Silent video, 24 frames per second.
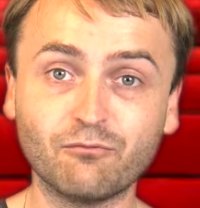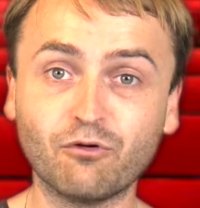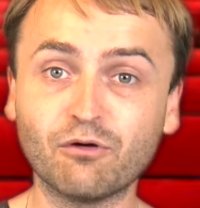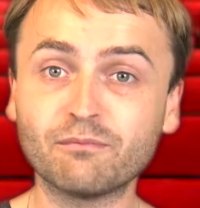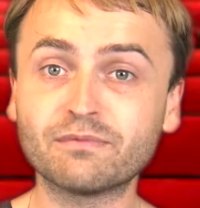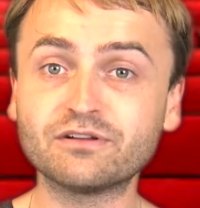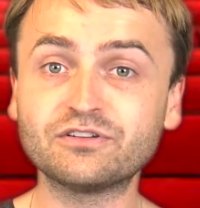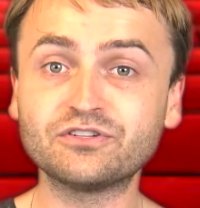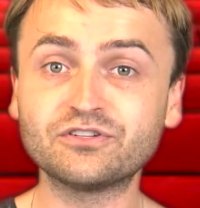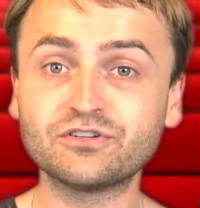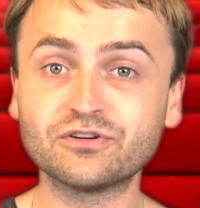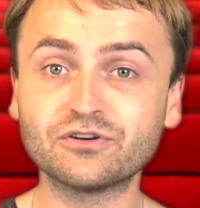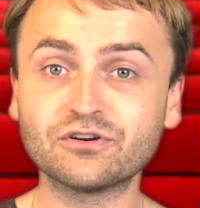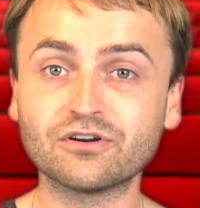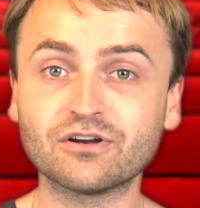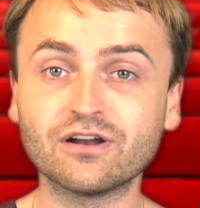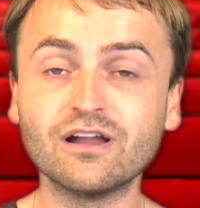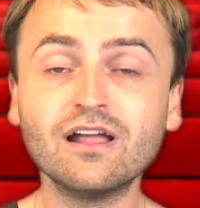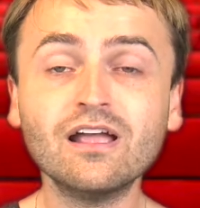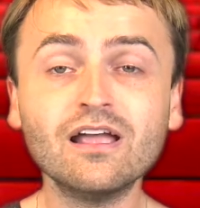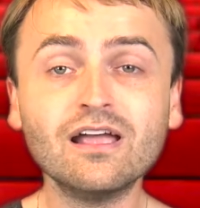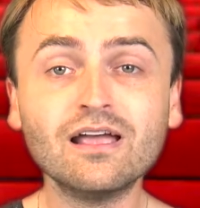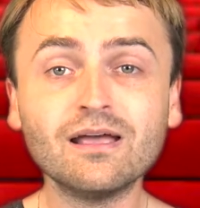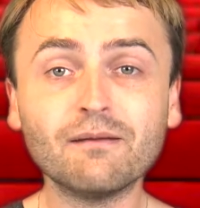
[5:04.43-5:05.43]
more mature
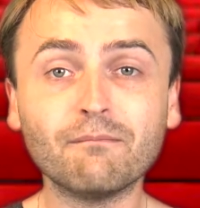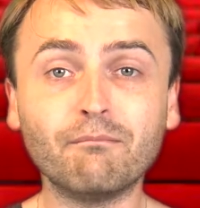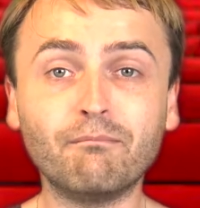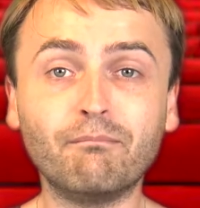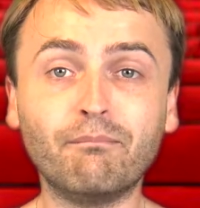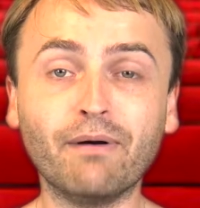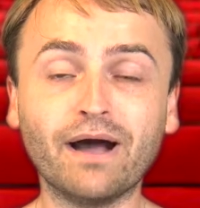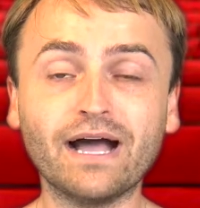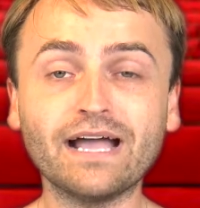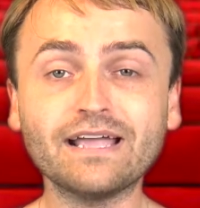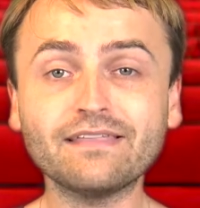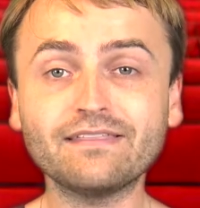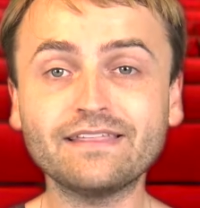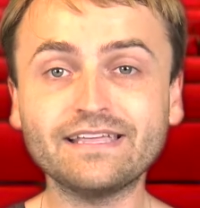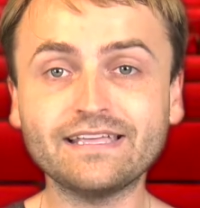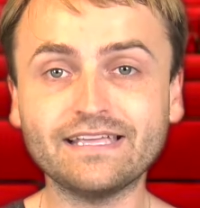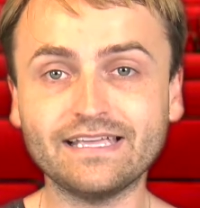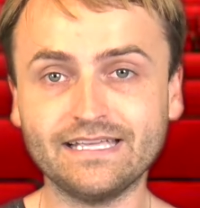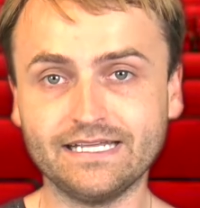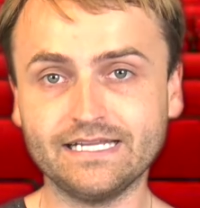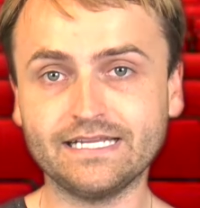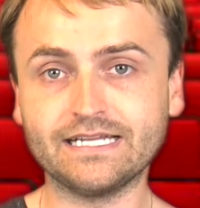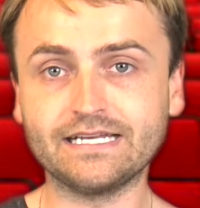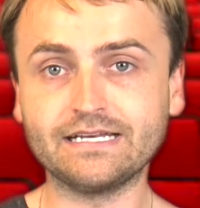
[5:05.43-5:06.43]
by the
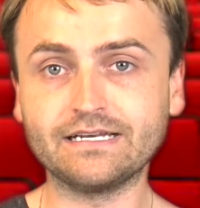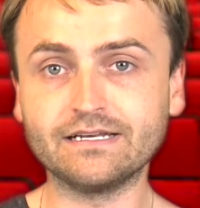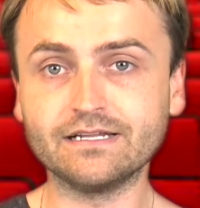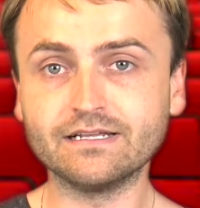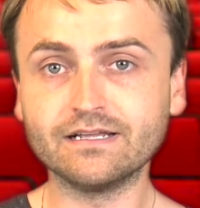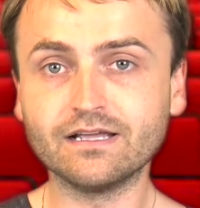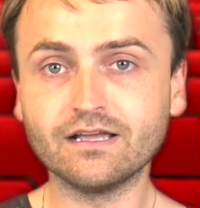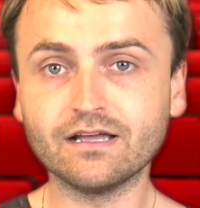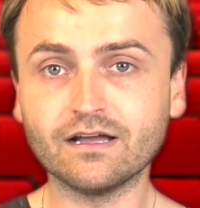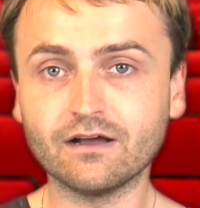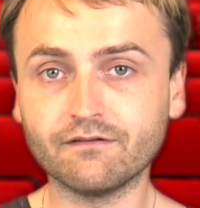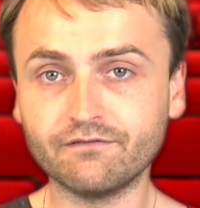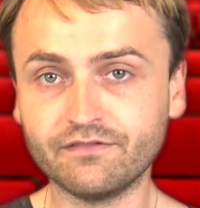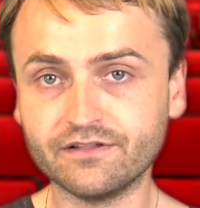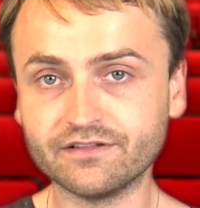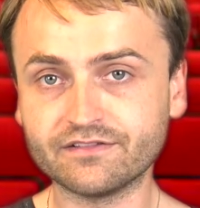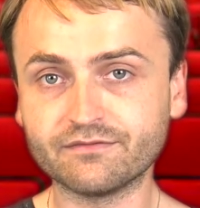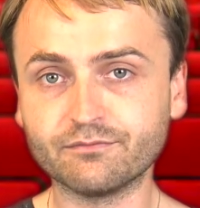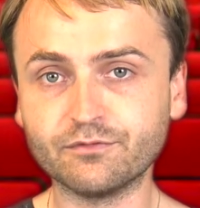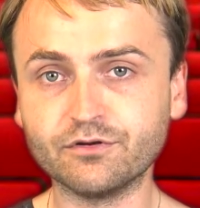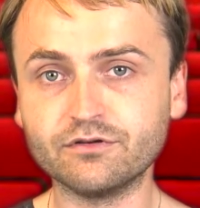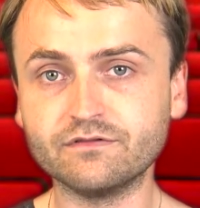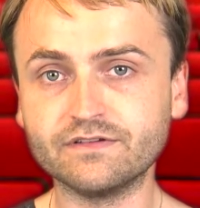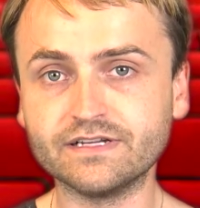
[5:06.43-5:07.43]
end of
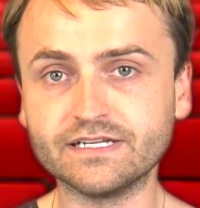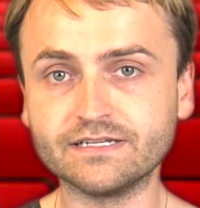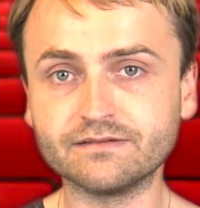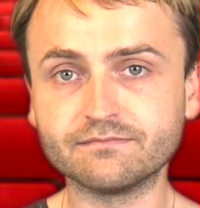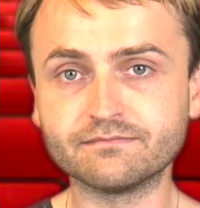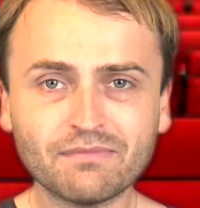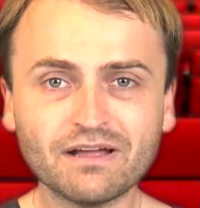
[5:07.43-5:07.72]
this movie.